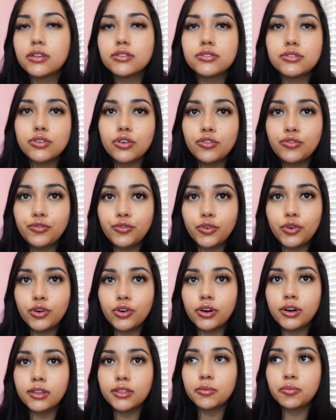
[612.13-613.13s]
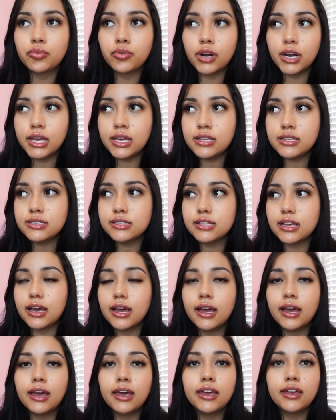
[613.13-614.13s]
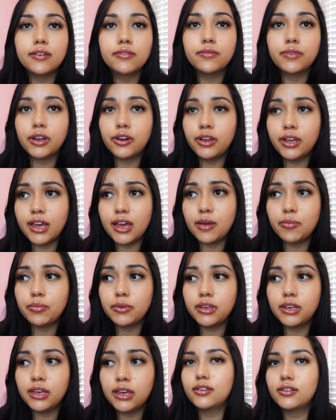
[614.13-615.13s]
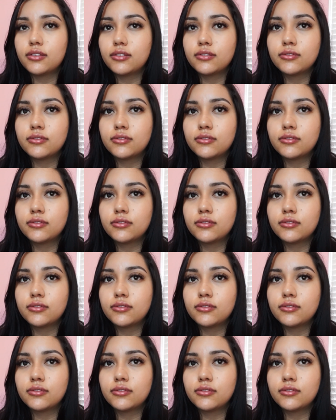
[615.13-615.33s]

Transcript: So for the price, I am very happy.